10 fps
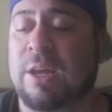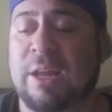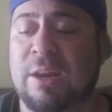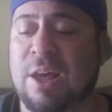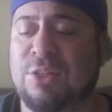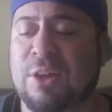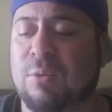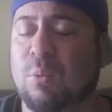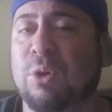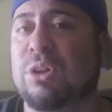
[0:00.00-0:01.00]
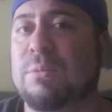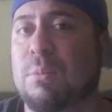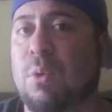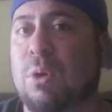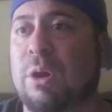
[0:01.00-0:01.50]
and nothing really
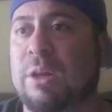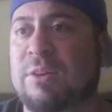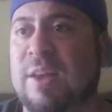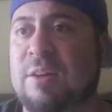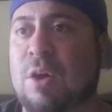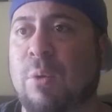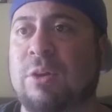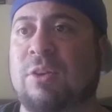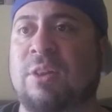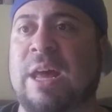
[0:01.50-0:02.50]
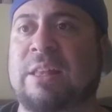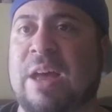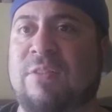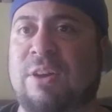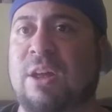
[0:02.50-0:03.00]
more. It did go into like
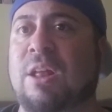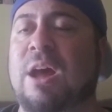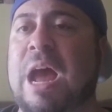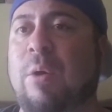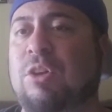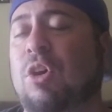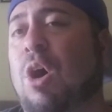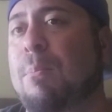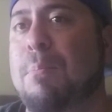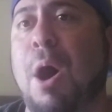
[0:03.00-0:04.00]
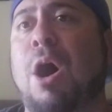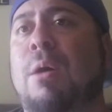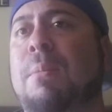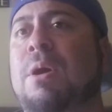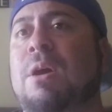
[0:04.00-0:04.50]
that vanilla, I always call
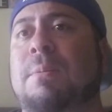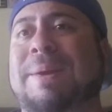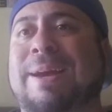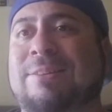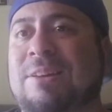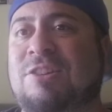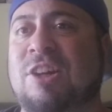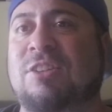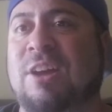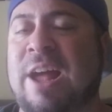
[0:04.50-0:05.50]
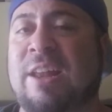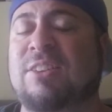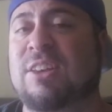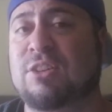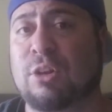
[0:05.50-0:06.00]
balm, because it just kind of
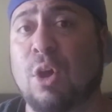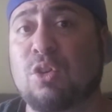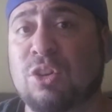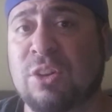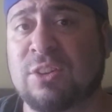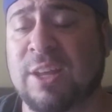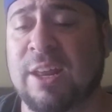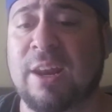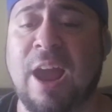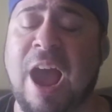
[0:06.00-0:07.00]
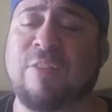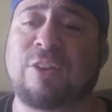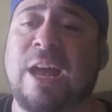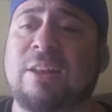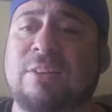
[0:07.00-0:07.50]
sits close to the skin
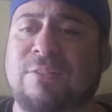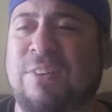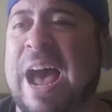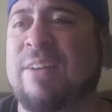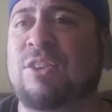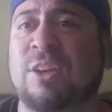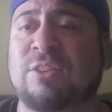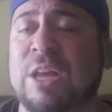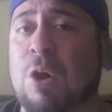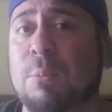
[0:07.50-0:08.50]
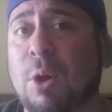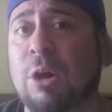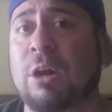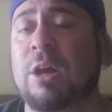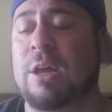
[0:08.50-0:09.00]
after that 5-6 hour
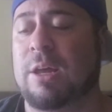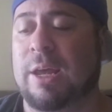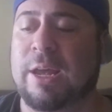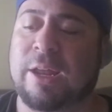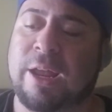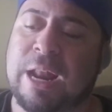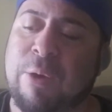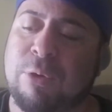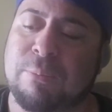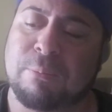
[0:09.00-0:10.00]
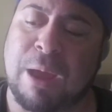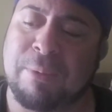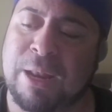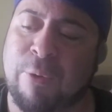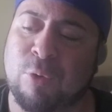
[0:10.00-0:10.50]
mark. And I
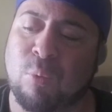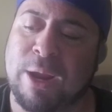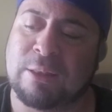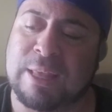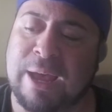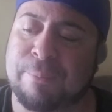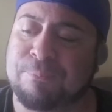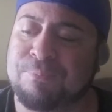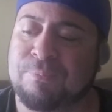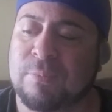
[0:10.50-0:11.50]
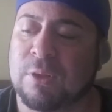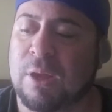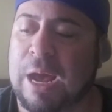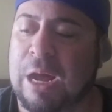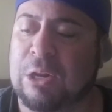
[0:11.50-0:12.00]
would rate that,
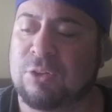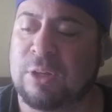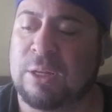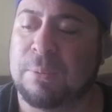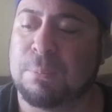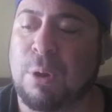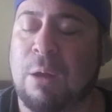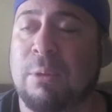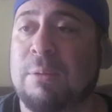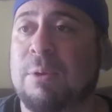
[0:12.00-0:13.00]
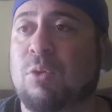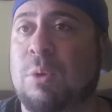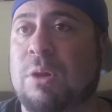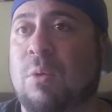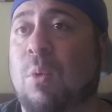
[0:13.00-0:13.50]
honestly, probably
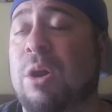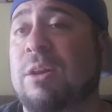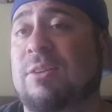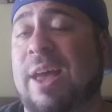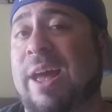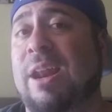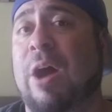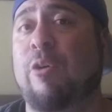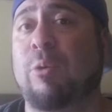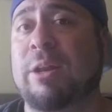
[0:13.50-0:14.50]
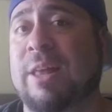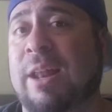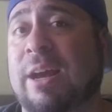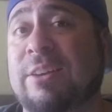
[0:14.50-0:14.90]
between a 1 and 10. I would rate that like a